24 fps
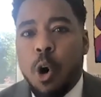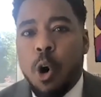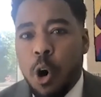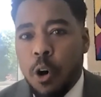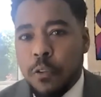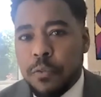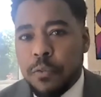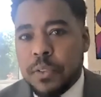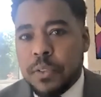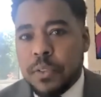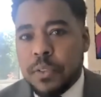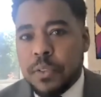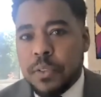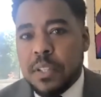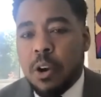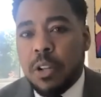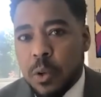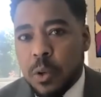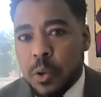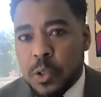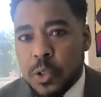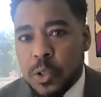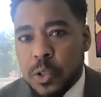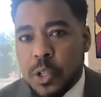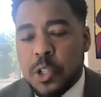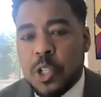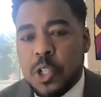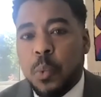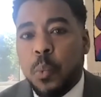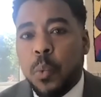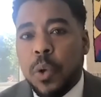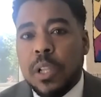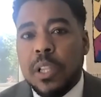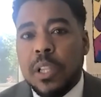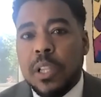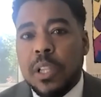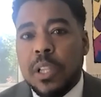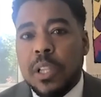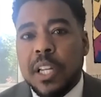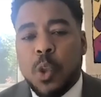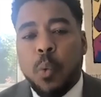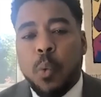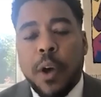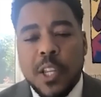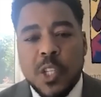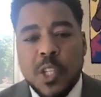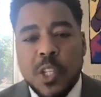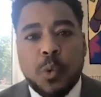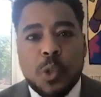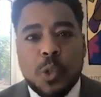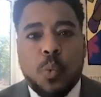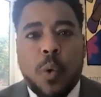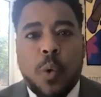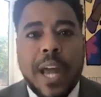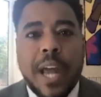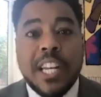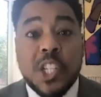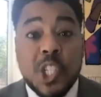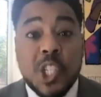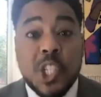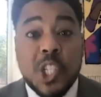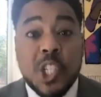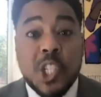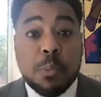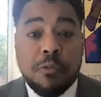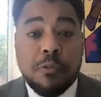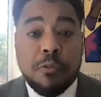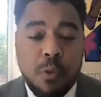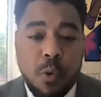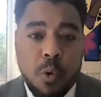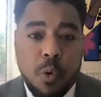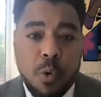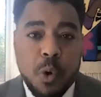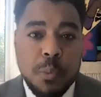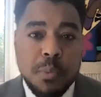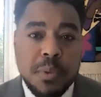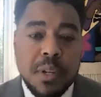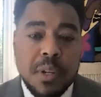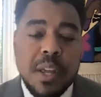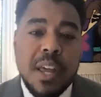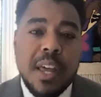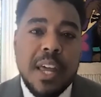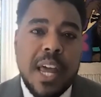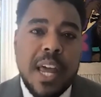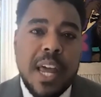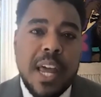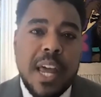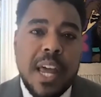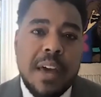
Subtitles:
And often in our legal system, we look at the ways in which whiteness is performed